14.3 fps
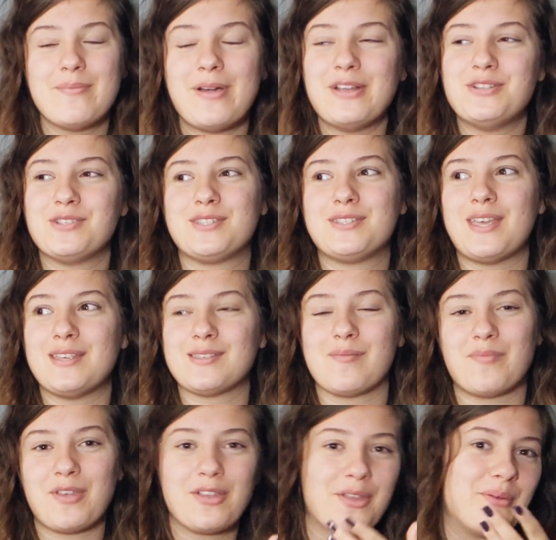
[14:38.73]
might just say
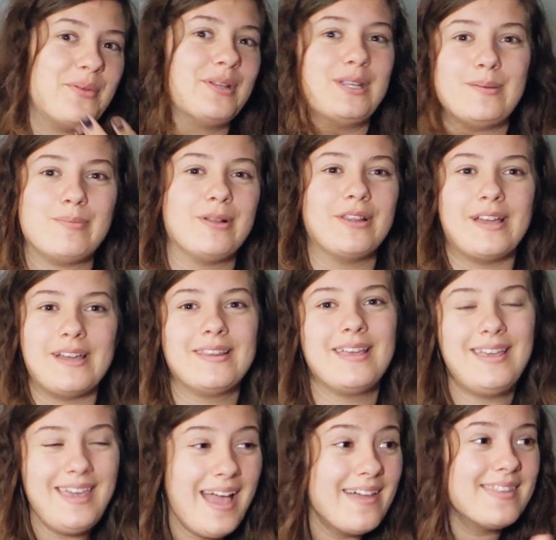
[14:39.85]
something like really polite,
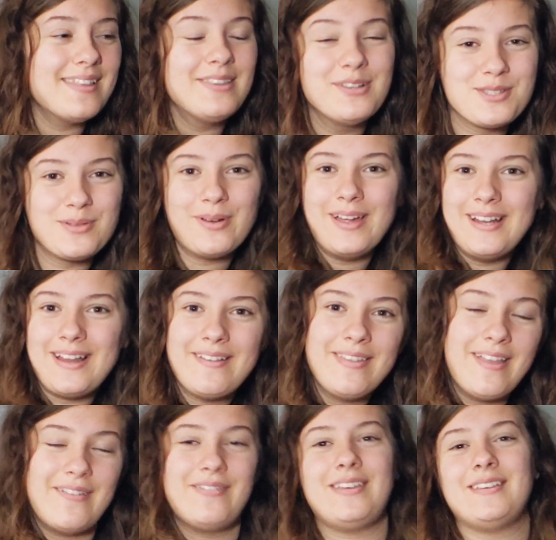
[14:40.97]
like, yeah, that looks great, I
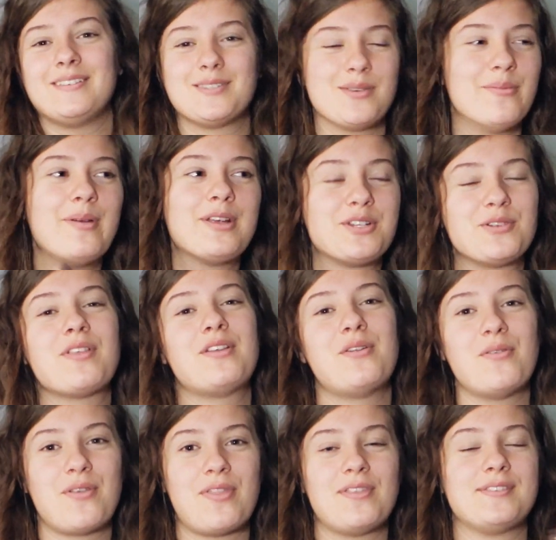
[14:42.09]
love it. So make sure they
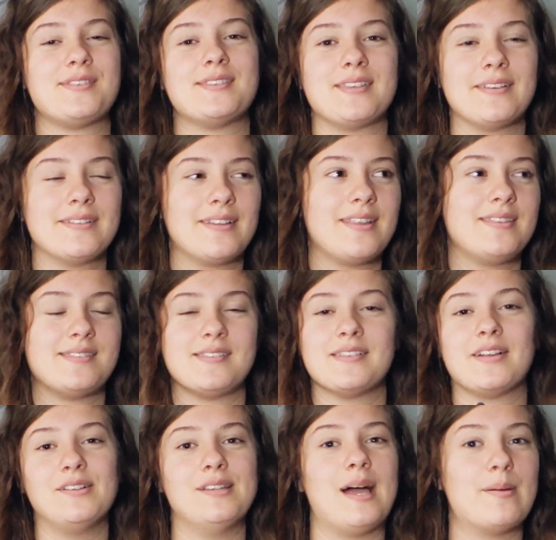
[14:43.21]
know that this is a
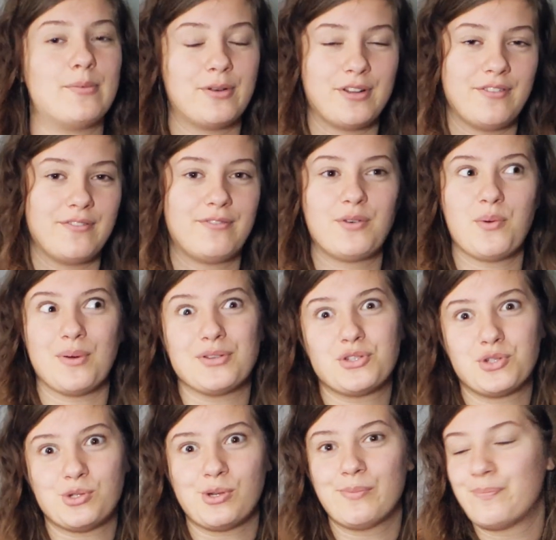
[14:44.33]
collaborative
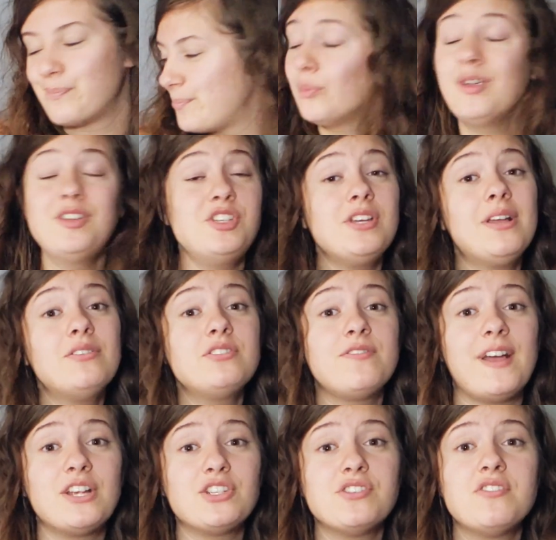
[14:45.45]
question. Reaching out to
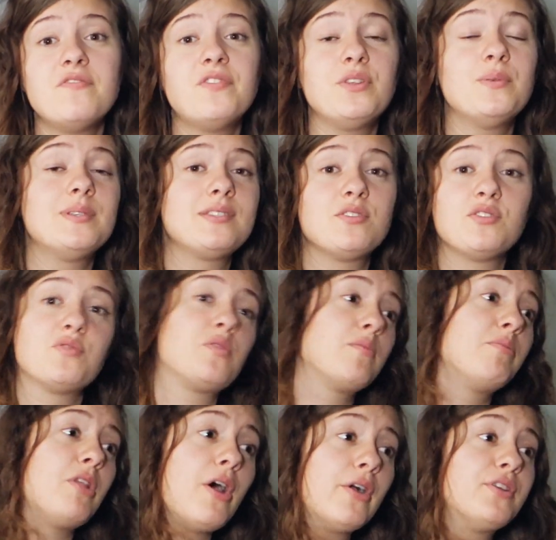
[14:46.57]
fashion influencers or
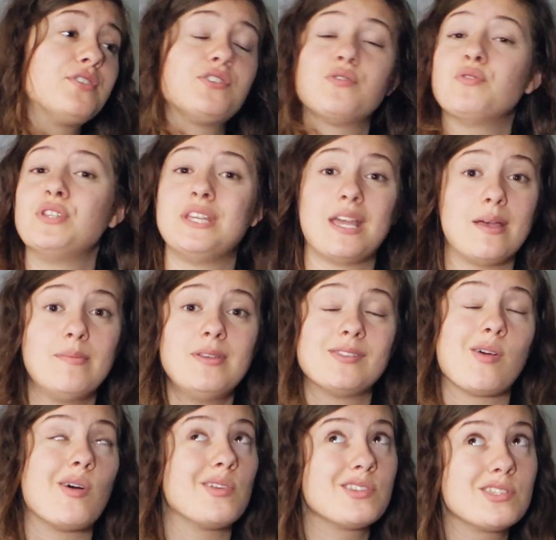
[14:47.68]
bloggers through DM is
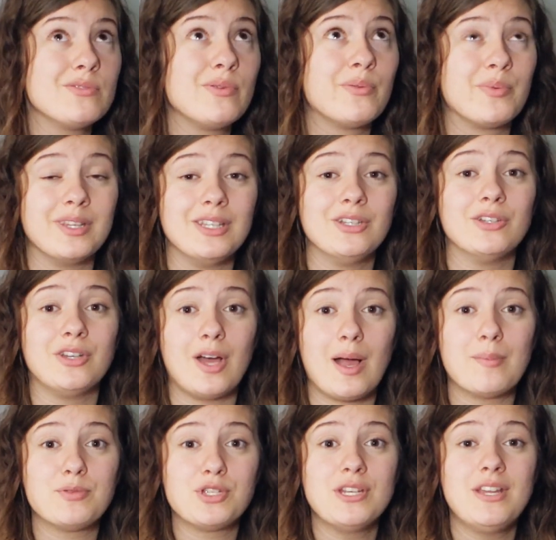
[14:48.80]
also a really good
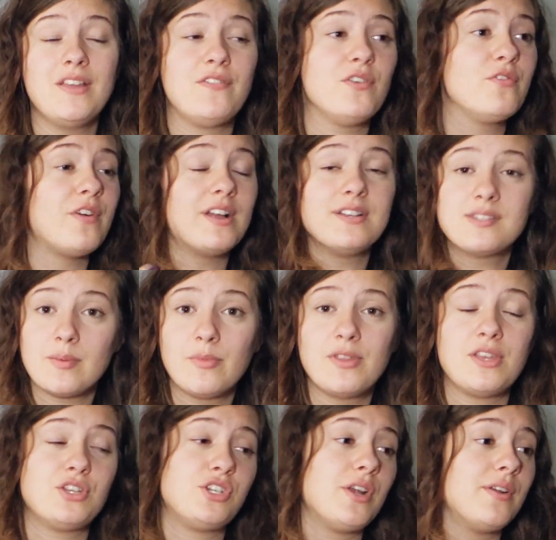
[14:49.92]
option if you find someone
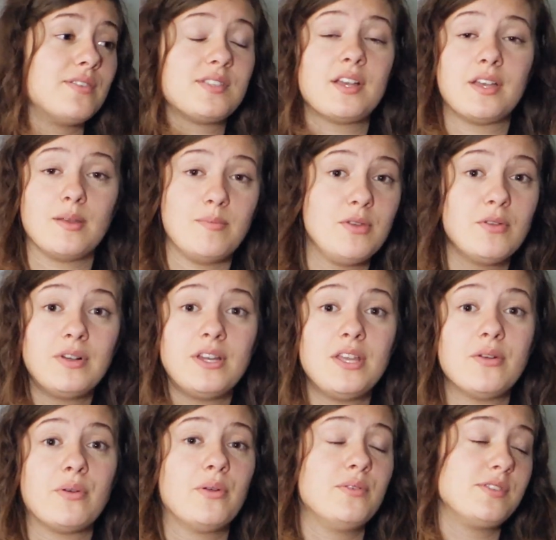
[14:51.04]
that shares a community
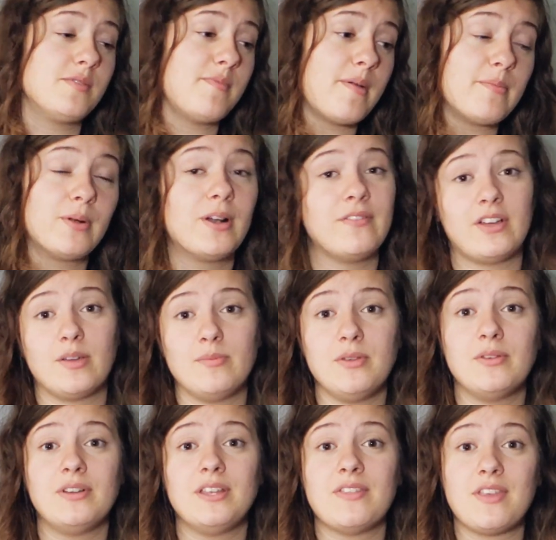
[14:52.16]
or who is a member of a
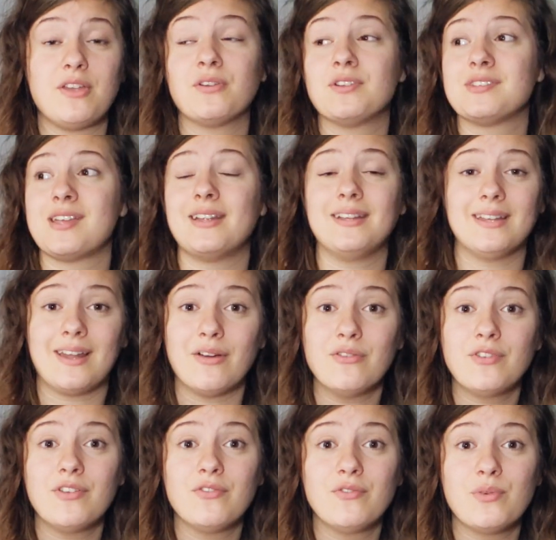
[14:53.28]
community that you're designing an
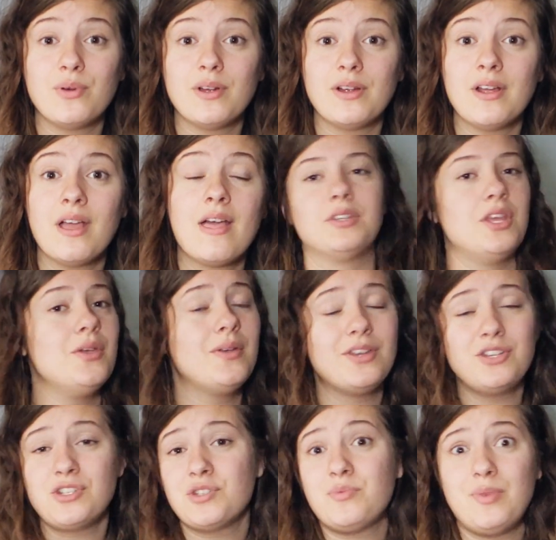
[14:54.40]
outfit for. You can
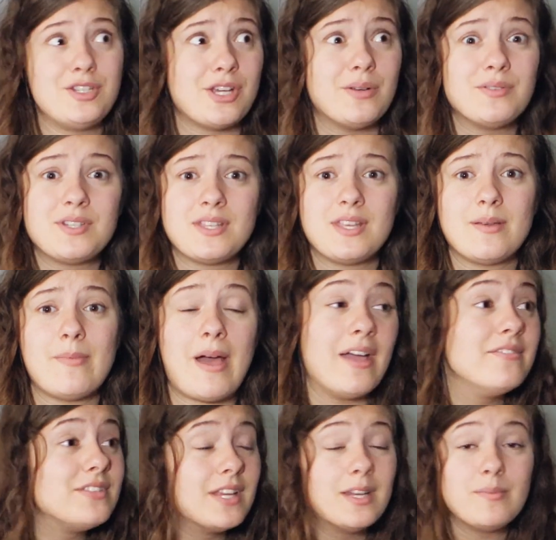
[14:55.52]
just reach out to them.
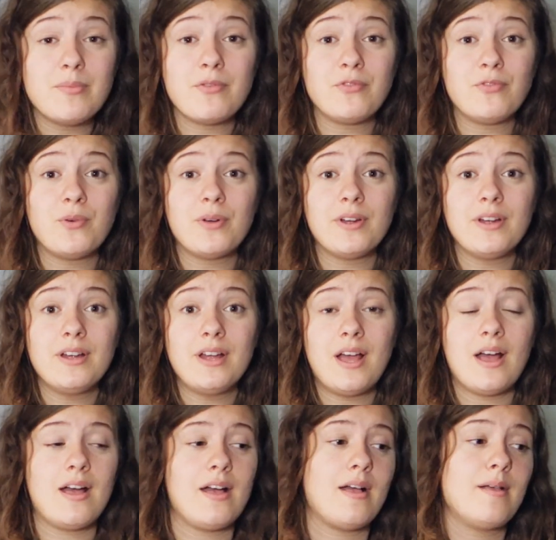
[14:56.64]
I've done it before.
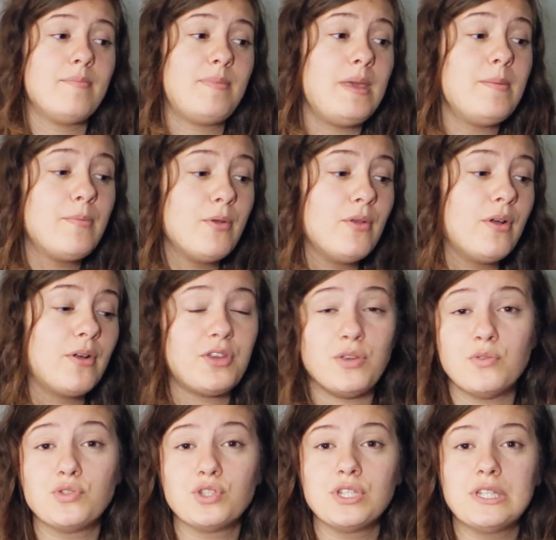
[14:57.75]
People are
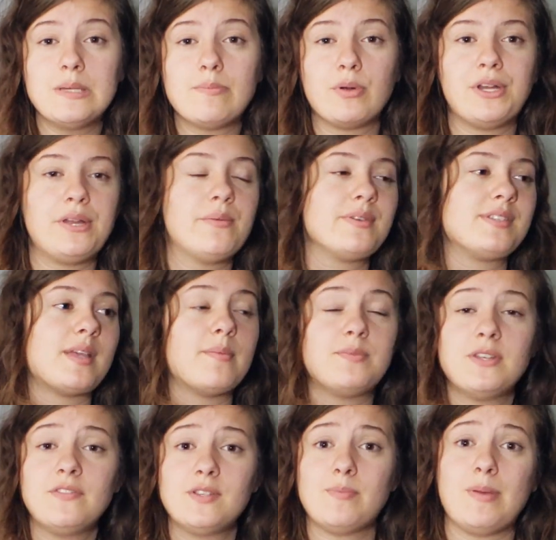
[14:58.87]
usually pretty
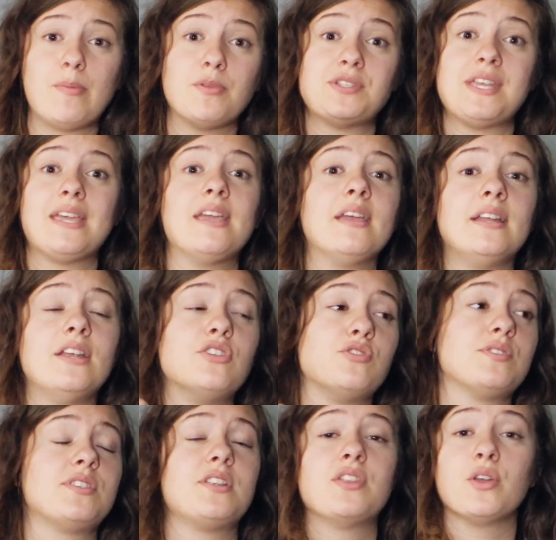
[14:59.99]
receptive to people taking an
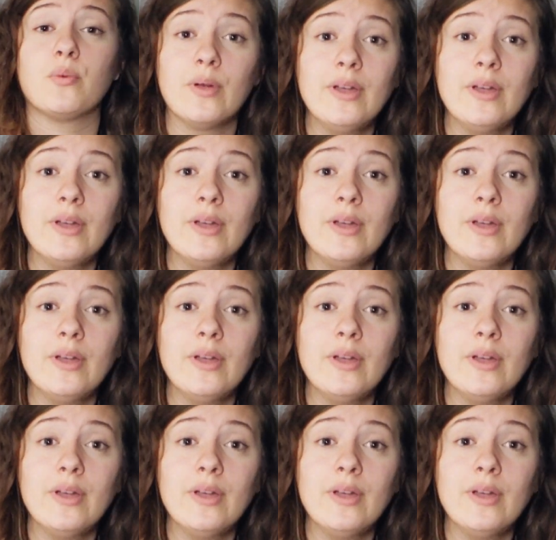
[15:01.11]
interest in their